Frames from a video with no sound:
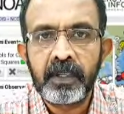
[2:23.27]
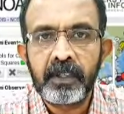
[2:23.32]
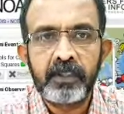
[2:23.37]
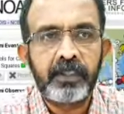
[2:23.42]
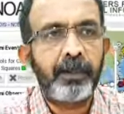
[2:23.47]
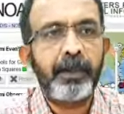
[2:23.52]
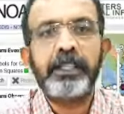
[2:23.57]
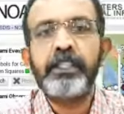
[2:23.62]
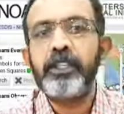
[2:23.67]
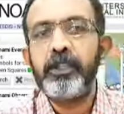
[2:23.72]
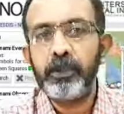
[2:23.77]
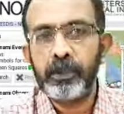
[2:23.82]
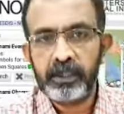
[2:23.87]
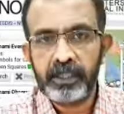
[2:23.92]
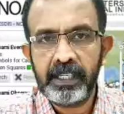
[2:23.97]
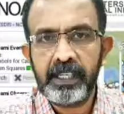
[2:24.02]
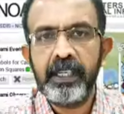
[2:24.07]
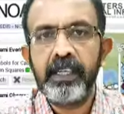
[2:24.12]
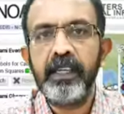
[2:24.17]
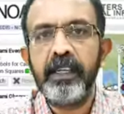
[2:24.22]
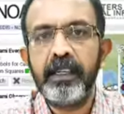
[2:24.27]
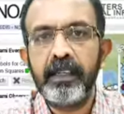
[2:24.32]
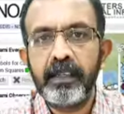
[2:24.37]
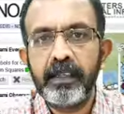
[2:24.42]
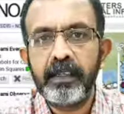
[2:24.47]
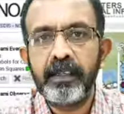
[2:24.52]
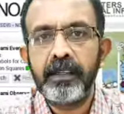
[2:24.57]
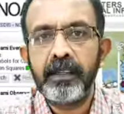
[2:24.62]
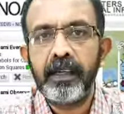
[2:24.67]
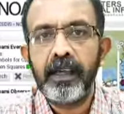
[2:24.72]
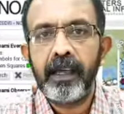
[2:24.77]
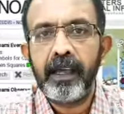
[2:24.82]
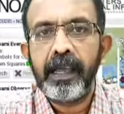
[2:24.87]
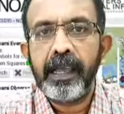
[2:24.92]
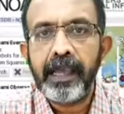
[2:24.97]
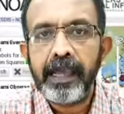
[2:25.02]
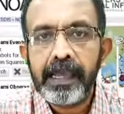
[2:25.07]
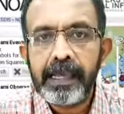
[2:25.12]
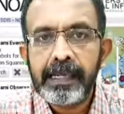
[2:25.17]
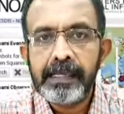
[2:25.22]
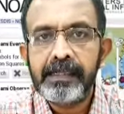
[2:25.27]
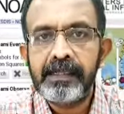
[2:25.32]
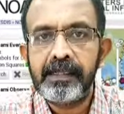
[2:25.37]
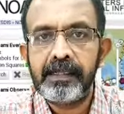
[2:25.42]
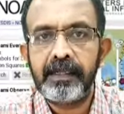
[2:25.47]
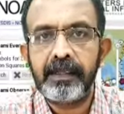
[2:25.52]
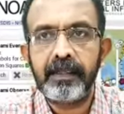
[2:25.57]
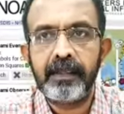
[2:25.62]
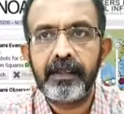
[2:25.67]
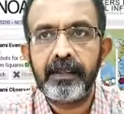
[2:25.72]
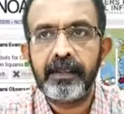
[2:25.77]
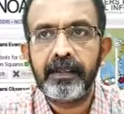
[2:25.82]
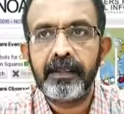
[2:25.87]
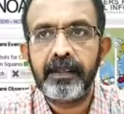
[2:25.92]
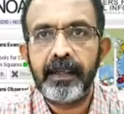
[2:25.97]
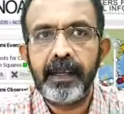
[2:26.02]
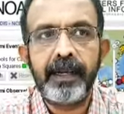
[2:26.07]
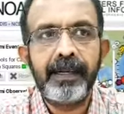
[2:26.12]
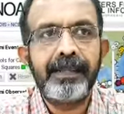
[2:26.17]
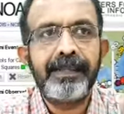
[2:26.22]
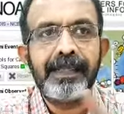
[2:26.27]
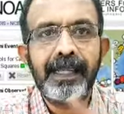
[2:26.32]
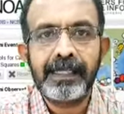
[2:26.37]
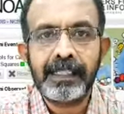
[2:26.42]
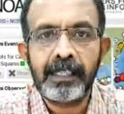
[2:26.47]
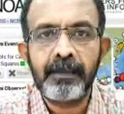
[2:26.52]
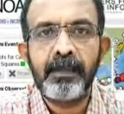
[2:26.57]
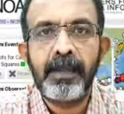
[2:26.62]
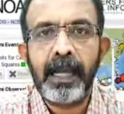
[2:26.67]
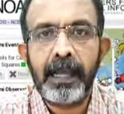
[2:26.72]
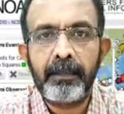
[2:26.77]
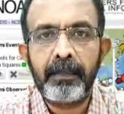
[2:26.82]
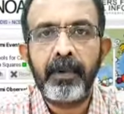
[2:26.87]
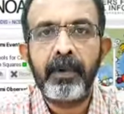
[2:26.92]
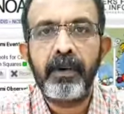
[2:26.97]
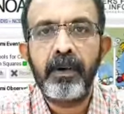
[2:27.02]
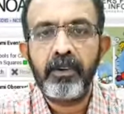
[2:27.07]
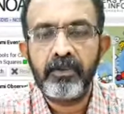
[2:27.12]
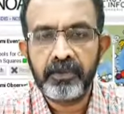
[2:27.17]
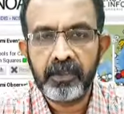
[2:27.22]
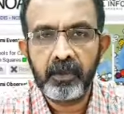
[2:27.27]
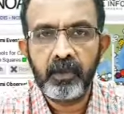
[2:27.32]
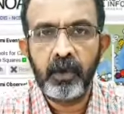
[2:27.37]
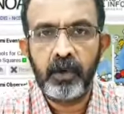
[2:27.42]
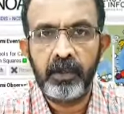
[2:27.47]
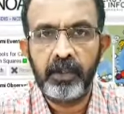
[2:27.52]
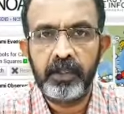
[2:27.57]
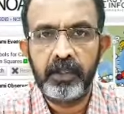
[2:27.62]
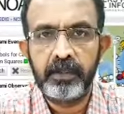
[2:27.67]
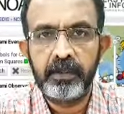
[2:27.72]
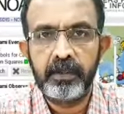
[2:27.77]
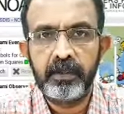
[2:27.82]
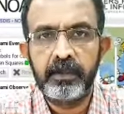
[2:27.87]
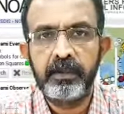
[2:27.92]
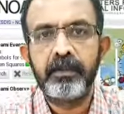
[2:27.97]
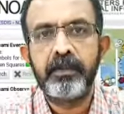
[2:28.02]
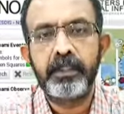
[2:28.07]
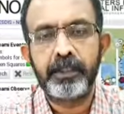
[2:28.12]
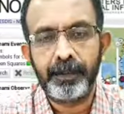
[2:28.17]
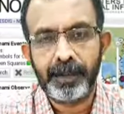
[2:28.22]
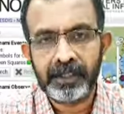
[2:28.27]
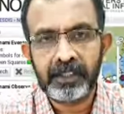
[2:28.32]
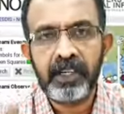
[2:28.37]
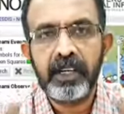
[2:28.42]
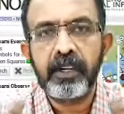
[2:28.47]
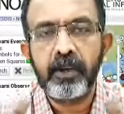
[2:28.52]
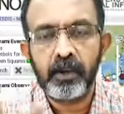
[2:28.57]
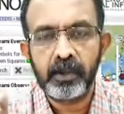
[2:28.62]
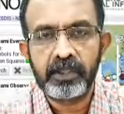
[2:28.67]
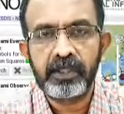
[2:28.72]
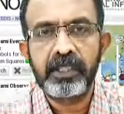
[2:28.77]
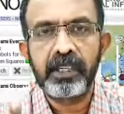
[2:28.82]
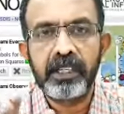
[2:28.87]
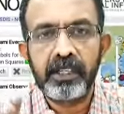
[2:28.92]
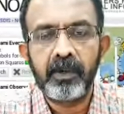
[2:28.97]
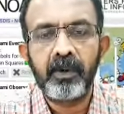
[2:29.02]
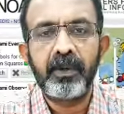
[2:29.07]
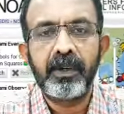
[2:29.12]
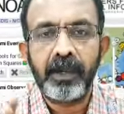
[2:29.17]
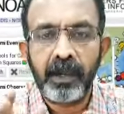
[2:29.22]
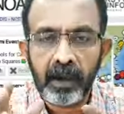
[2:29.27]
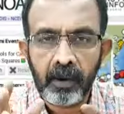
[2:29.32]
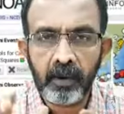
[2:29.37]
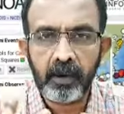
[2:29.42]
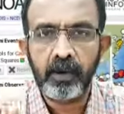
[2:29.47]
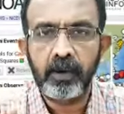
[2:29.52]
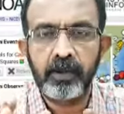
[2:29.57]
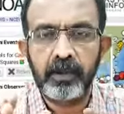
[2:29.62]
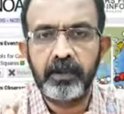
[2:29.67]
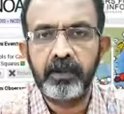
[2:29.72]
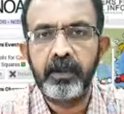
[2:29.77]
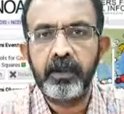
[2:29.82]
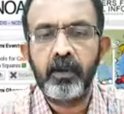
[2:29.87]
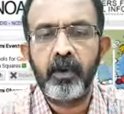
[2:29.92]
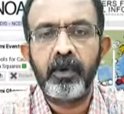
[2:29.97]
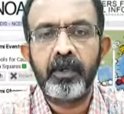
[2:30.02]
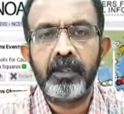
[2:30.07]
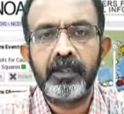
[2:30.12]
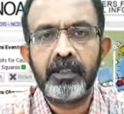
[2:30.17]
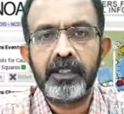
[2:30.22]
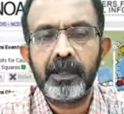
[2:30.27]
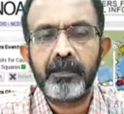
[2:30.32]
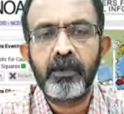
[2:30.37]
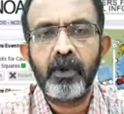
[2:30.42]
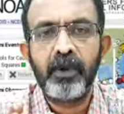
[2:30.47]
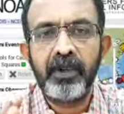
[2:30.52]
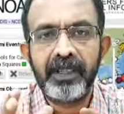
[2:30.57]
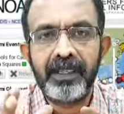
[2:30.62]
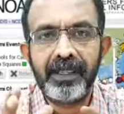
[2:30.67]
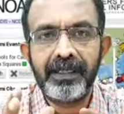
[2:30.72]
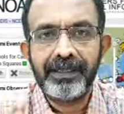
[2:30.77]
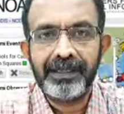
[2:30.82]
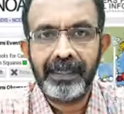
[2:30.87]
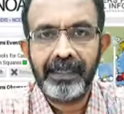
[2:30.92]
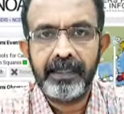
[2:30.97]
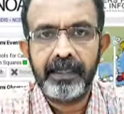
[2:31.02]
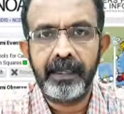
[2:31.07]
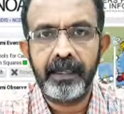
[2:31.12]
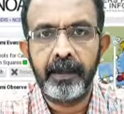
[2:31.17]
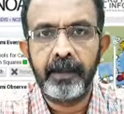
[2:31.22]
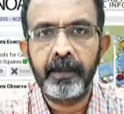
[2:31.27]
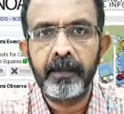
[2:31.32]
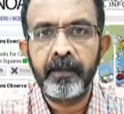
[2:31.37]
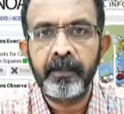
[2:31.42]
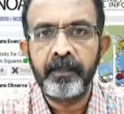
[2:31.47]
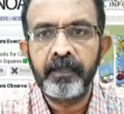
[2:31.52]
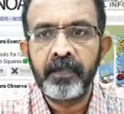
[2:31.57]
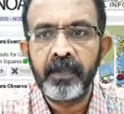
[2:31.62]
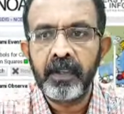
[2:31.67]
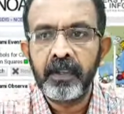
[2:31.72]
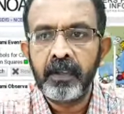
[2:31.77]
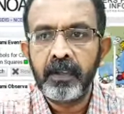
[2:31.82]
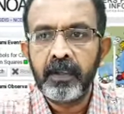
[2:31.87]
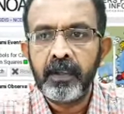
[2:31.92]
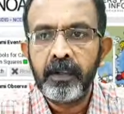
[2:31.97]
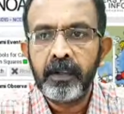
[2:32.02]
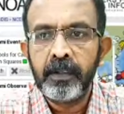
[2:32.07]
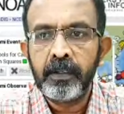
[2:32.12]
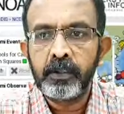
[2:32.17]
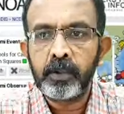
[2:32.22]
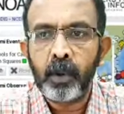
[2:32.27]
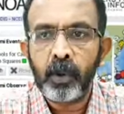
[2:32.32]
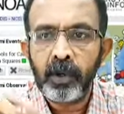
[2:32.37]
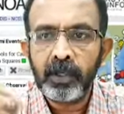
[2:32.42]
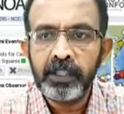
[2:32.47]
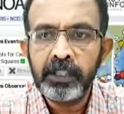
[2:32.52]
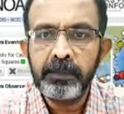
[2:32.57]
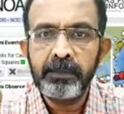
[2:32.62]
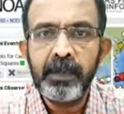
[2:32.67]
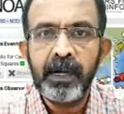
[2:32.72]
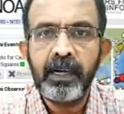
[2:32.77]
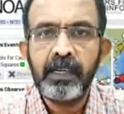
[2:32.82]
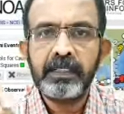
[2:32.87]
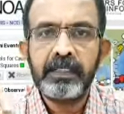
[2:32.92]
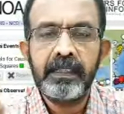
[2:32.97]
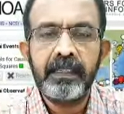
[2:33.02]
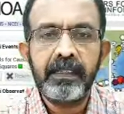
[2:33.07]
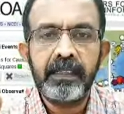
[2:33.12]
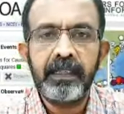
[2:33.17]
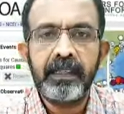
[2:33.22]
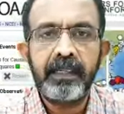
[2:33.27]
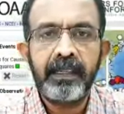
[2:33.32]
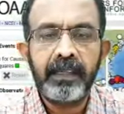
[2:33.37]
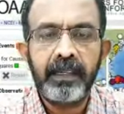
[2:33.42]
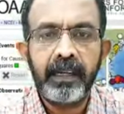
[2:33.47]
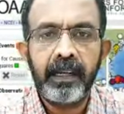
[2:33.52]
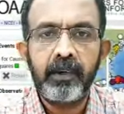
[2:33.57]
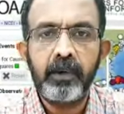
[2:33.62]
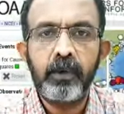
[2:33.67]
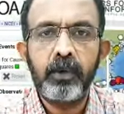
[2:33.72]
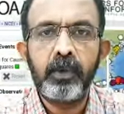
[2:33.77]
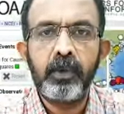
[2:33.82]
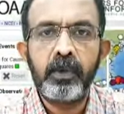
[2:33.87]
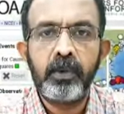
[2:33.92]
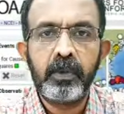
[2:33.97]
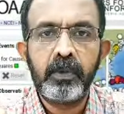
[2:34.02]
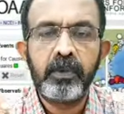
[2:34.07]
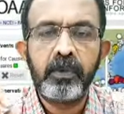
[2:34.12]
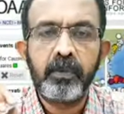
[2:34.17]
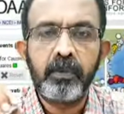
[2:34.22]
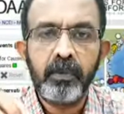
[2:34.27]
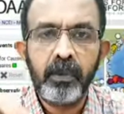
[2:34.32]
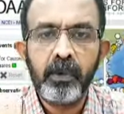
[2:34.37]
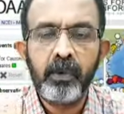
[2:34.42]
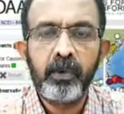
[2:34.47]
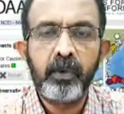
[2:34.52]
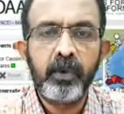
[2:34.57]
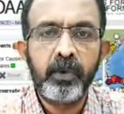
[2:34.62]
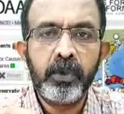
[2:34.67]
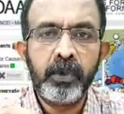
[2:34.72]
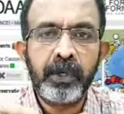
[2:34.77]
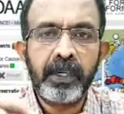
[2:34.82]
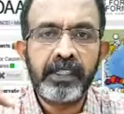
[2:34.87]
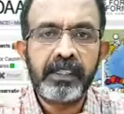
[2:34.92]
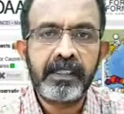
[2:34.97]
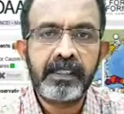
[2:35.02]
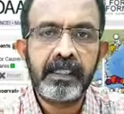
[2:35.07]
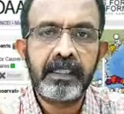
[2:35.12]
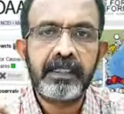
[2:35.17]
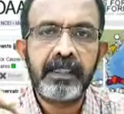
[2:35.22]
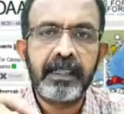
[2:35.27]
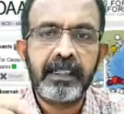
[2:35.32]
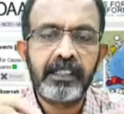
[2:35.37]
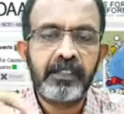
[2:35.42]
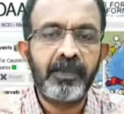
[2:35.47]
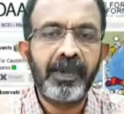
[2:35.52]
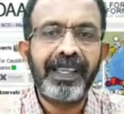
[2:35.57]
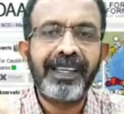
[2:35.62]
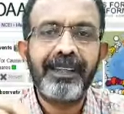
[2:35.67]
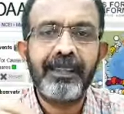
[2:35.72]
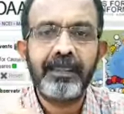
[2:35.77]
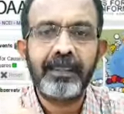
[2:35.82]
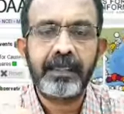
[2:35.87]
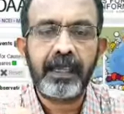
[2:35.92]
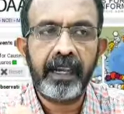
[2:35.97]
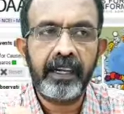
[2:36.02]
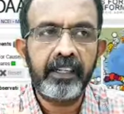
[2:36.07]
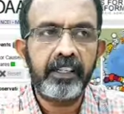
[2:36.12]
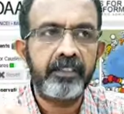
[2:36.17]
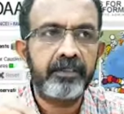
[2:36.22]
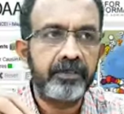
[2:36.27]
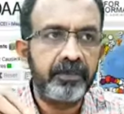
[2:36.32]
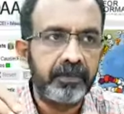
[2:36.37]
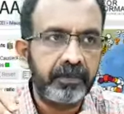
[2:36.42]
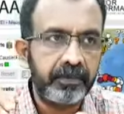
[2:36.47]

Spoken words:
The picture you see is a disaster map of the world, especially concentrating on our subcontinent India. So all these marks in red and yellow, blue, you can see that various kind of